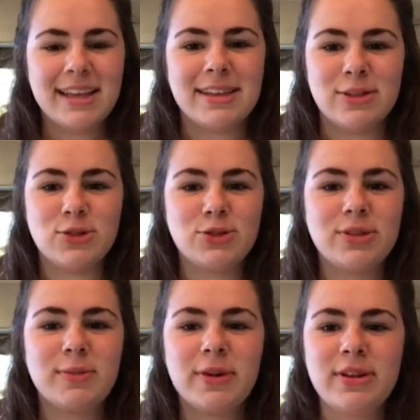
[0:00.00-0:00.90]
In the true
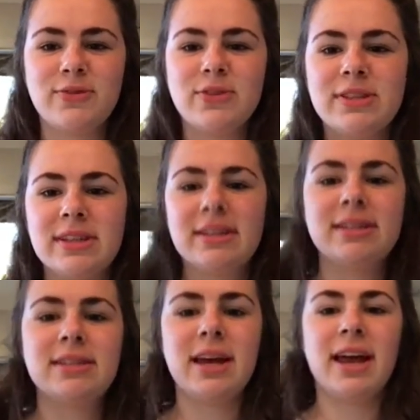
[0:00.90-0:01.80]
spirit of New
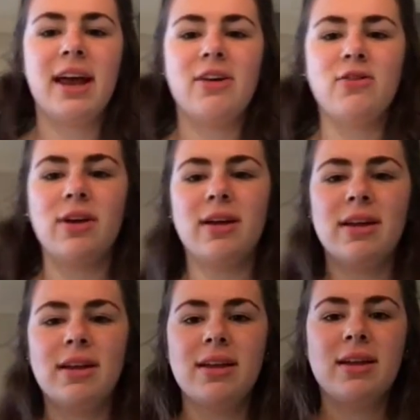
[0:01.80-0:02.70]
Zealand, I have
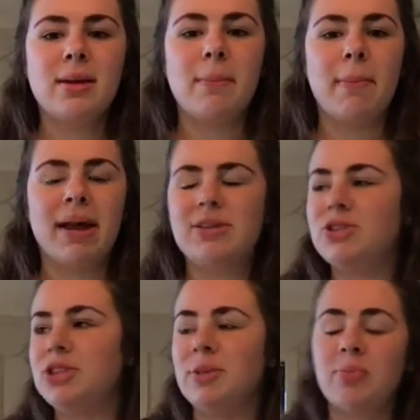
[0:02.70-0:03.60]
my
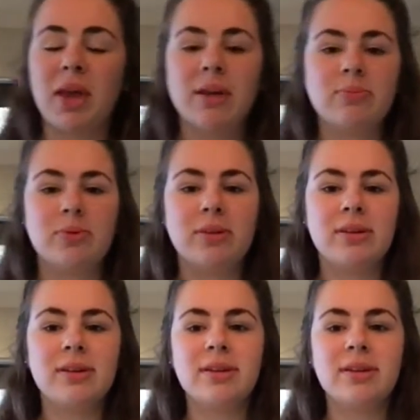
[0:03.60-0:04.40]
sheep apron.